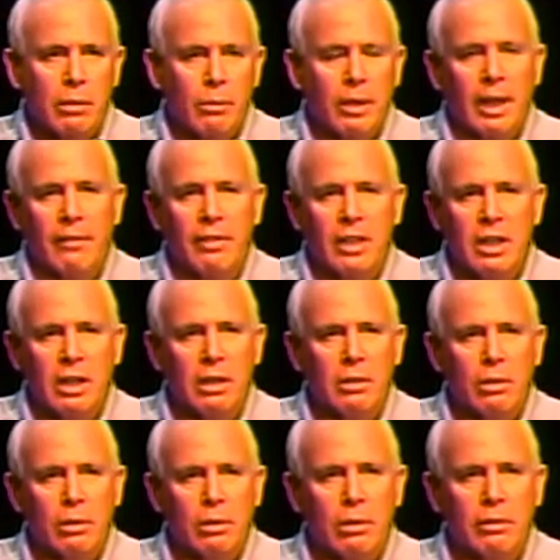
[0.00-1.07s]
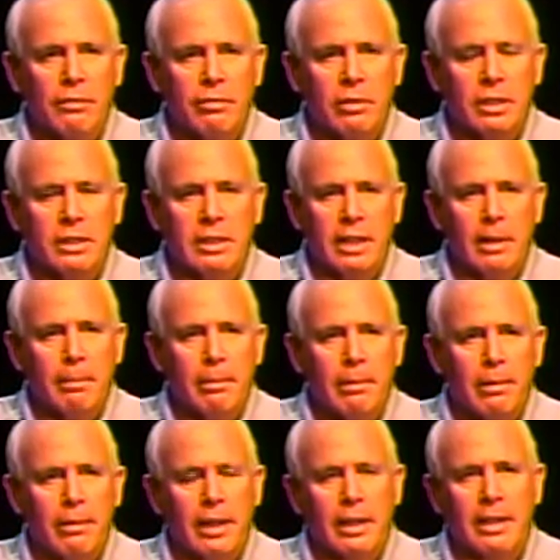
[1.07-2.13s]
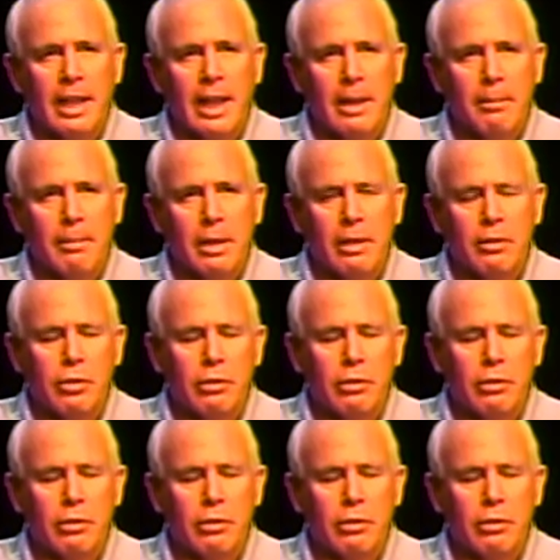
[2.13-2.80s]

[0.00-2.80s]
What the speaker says: We have a young girl, for example, that came in.